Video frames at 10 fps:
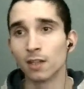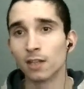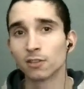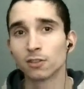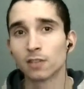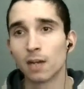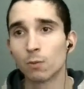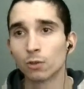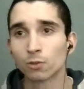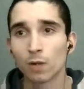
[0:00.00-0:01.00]
that
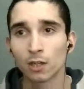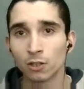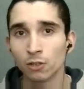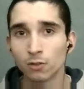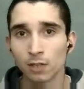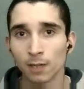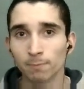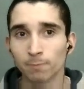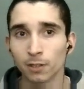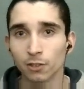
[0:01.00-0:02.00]
was quite a new thing
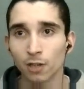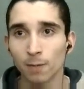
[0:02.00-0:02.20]
at the time.